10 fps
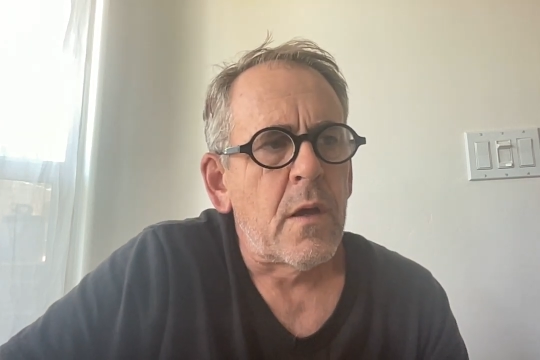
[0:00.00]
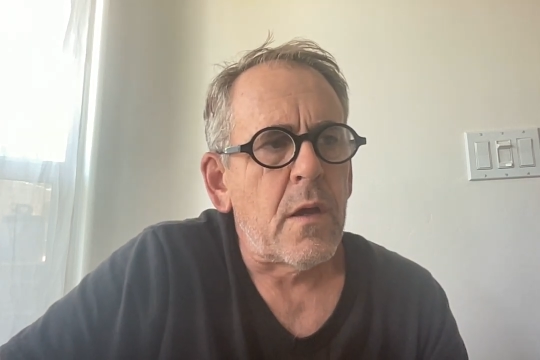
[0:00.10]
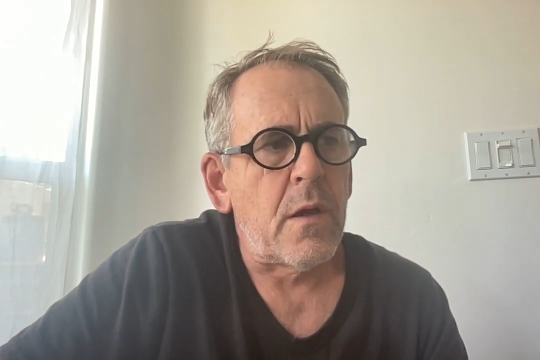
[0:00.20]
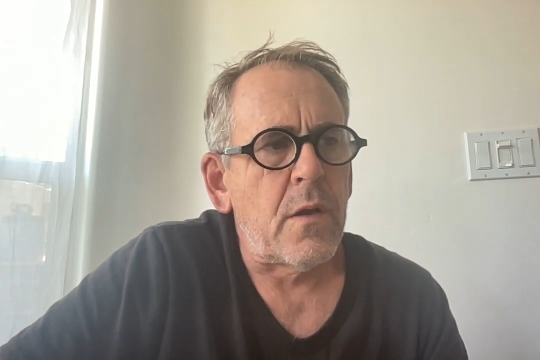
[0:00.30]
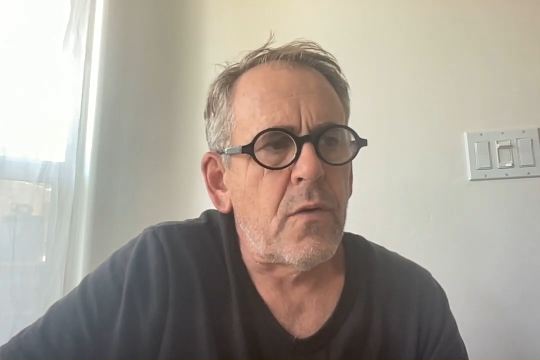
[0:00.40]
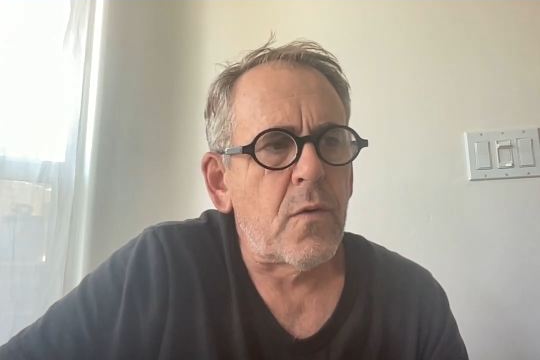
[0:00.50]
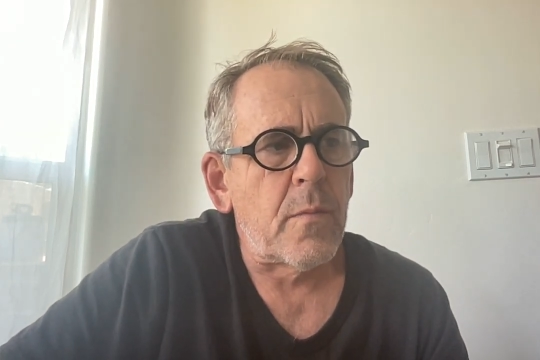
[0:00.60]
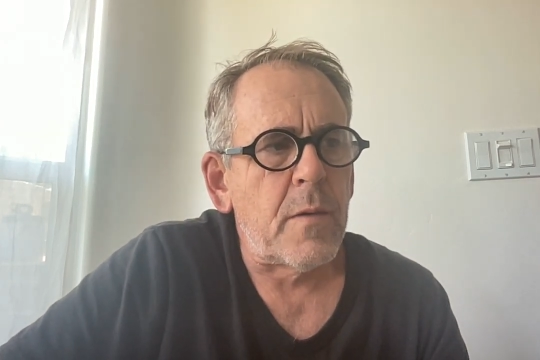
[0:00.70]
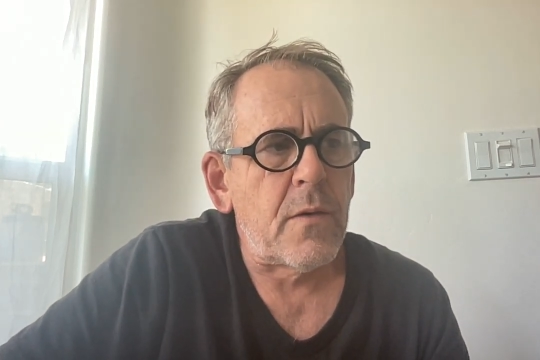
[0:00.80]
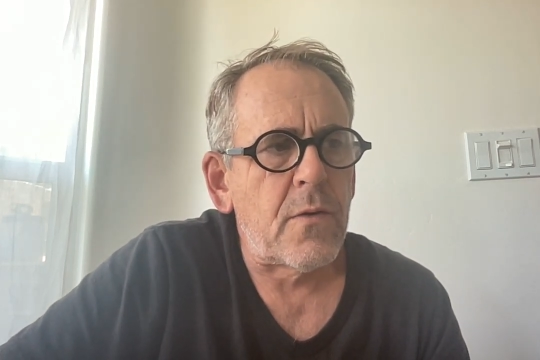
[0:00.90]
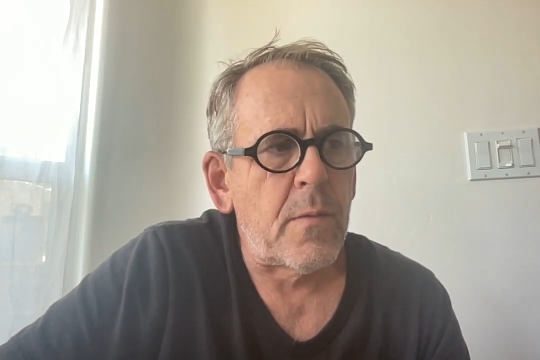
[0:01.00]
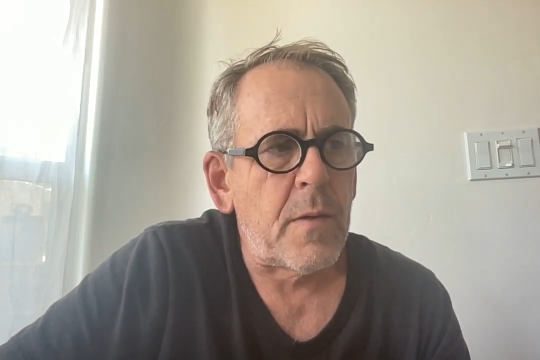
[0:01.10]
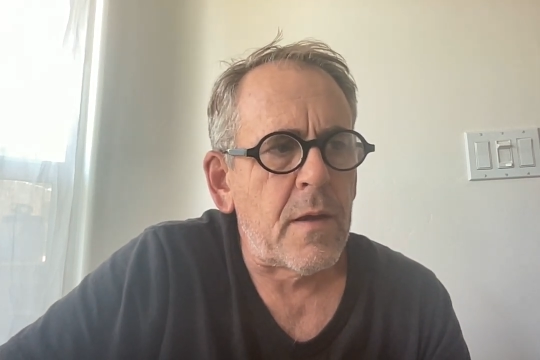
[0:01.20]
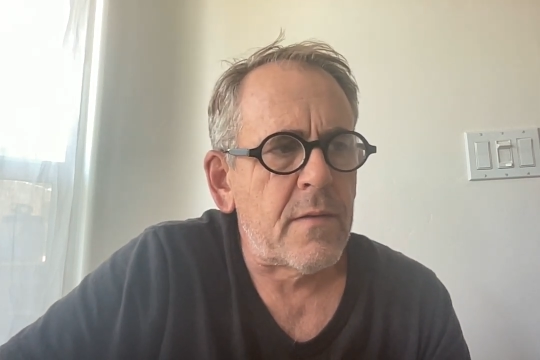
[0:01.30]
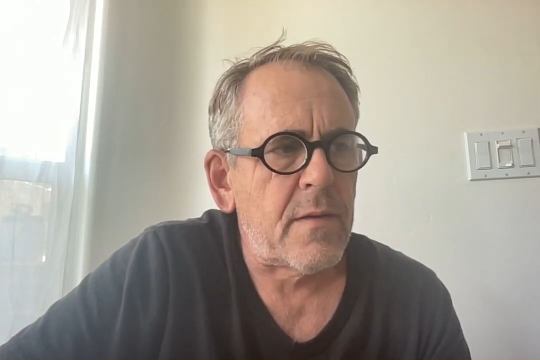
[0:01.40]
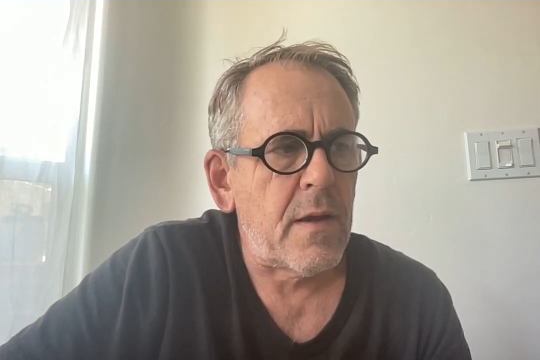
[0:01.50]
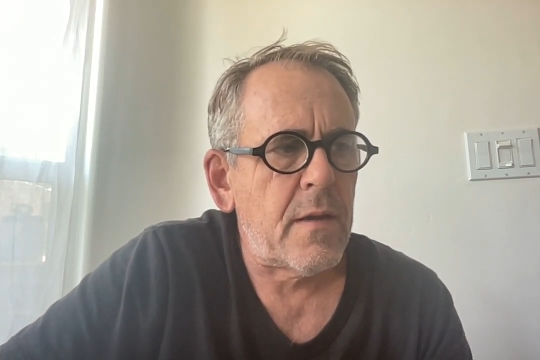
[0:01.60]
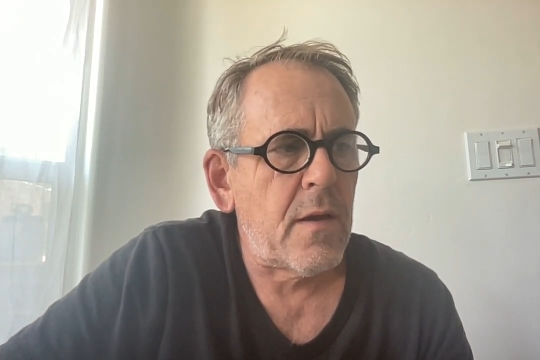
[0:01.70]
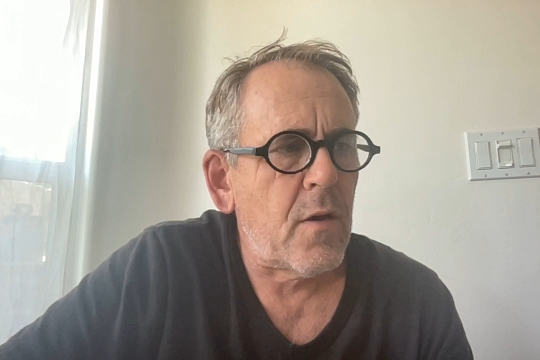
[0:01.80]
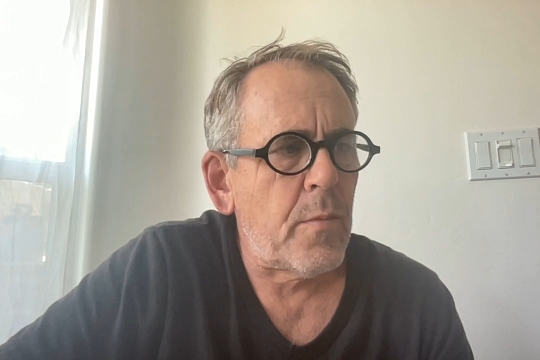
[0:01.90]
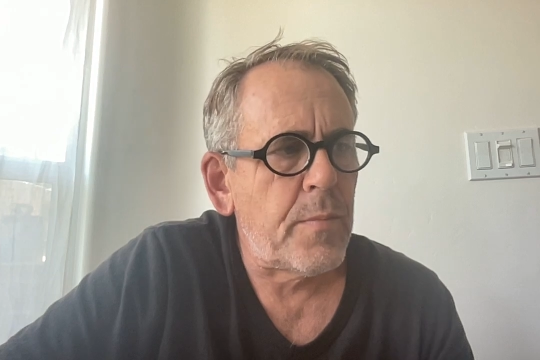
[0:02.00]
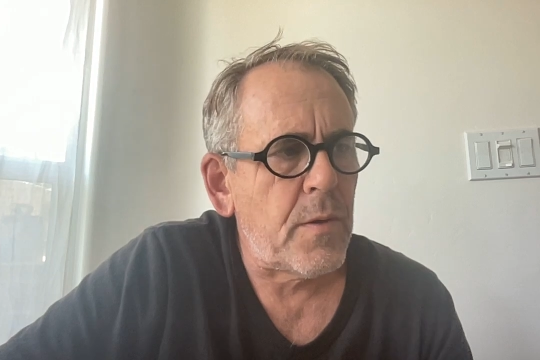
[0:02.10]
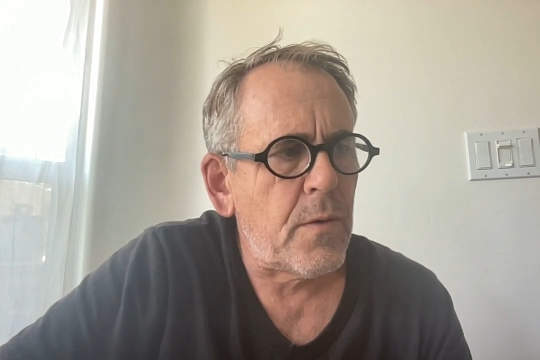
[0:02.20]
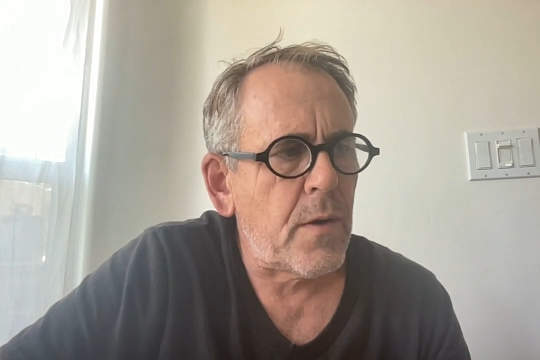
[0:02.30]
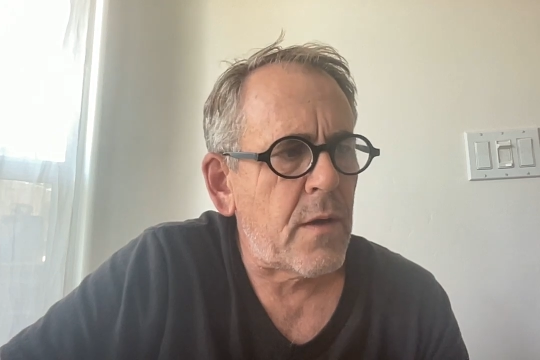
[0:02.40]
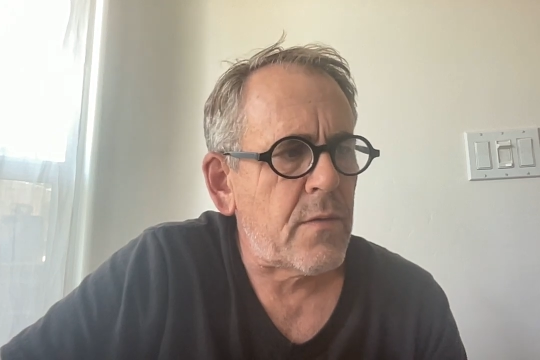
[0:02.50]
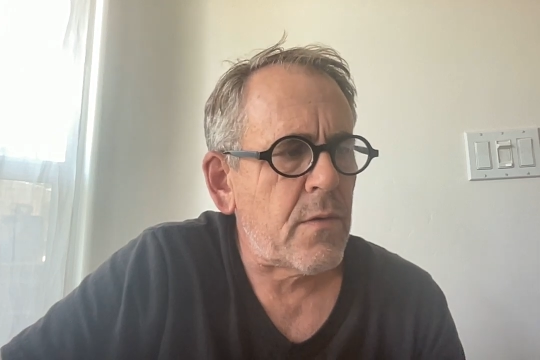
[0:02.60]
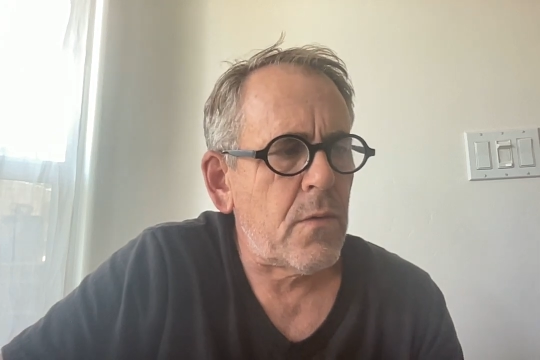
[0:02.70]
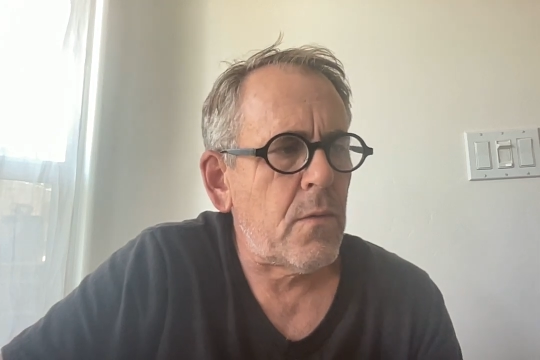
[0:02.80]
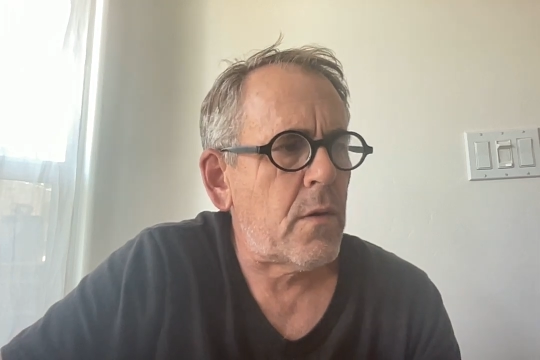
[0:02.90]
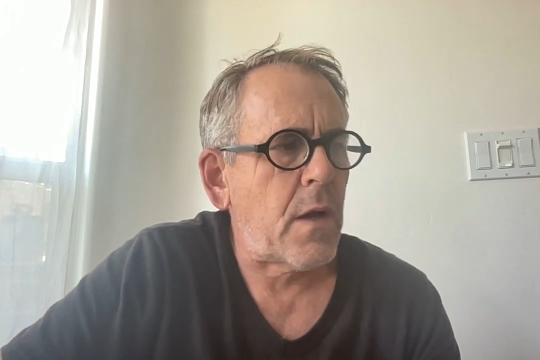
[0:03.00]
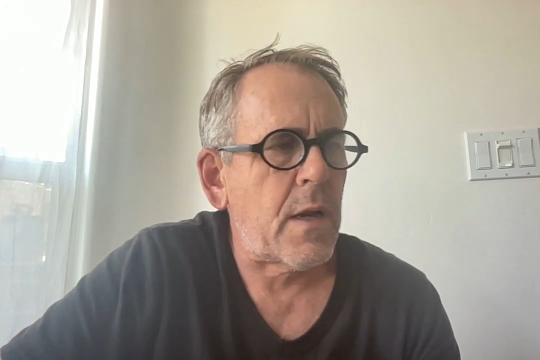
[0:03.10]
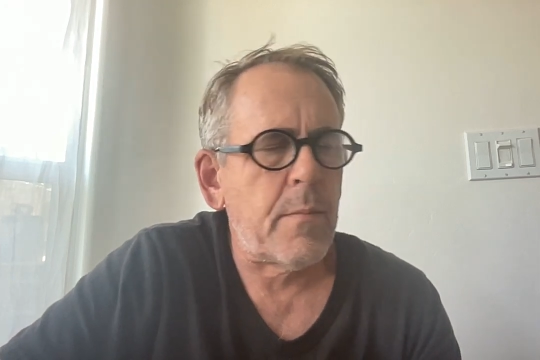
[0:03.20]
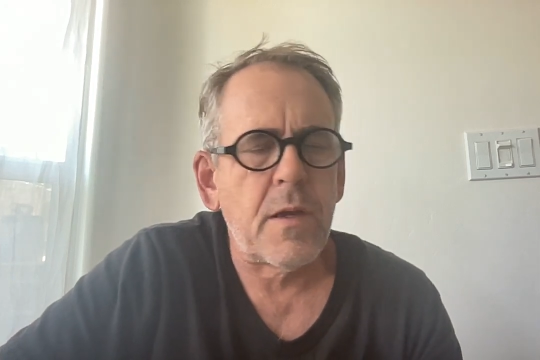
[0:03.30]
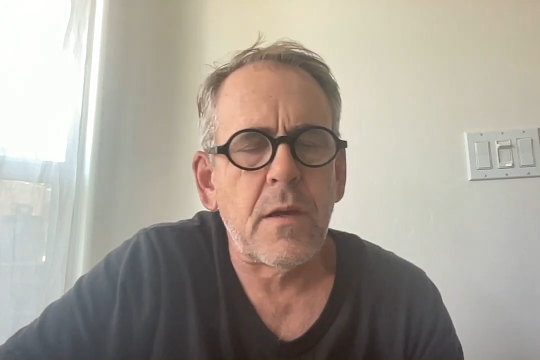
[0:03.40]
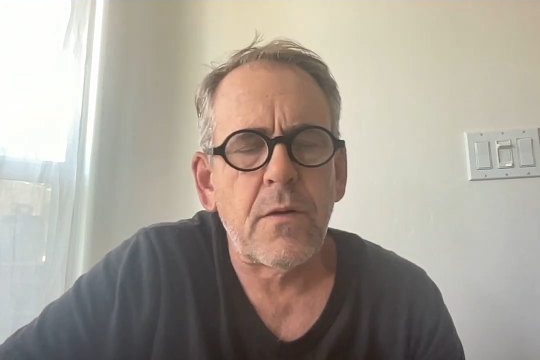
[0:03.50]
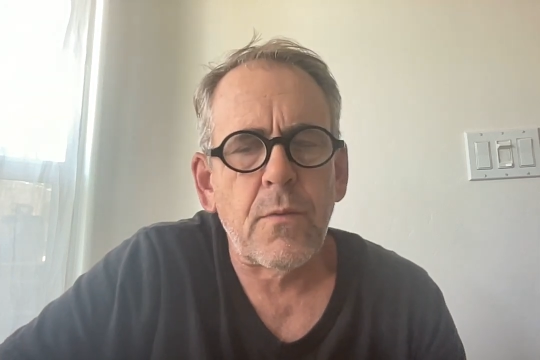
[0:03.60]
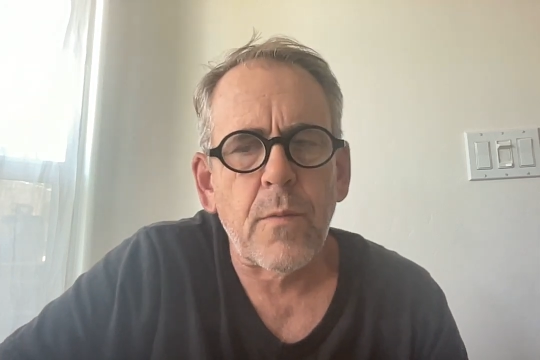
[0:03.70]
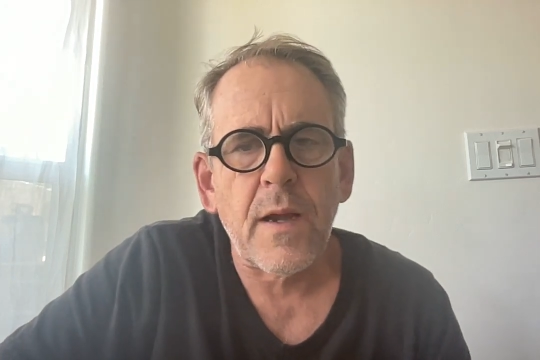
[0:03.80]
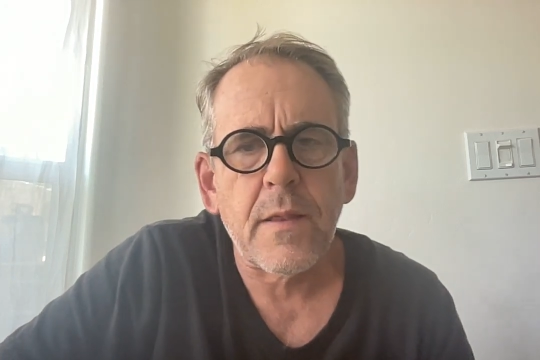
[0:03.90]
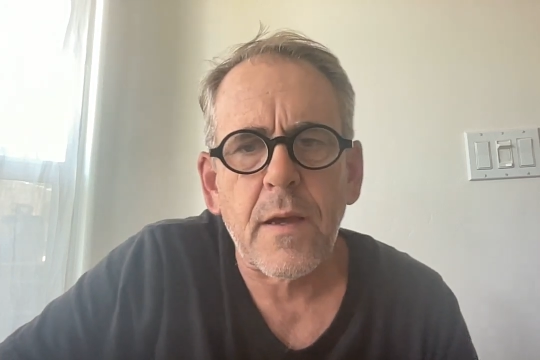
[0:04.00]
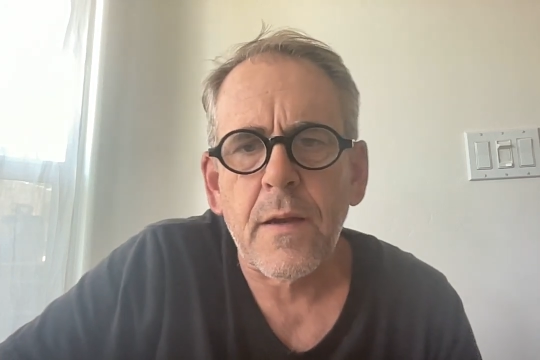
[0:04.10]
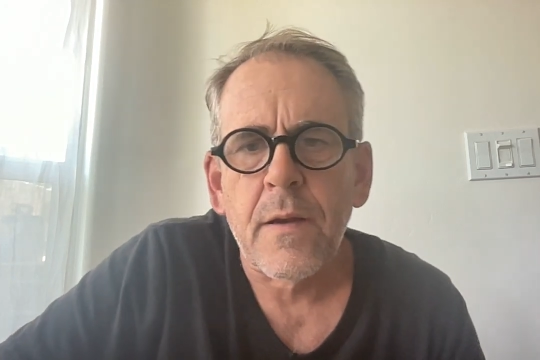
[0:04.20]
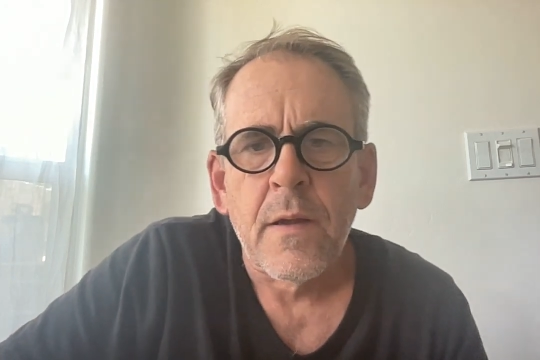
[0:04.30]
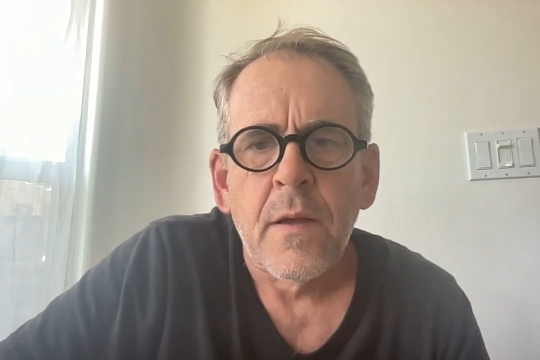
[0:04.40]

in your midterm essay to help you as you kind of begin to write that.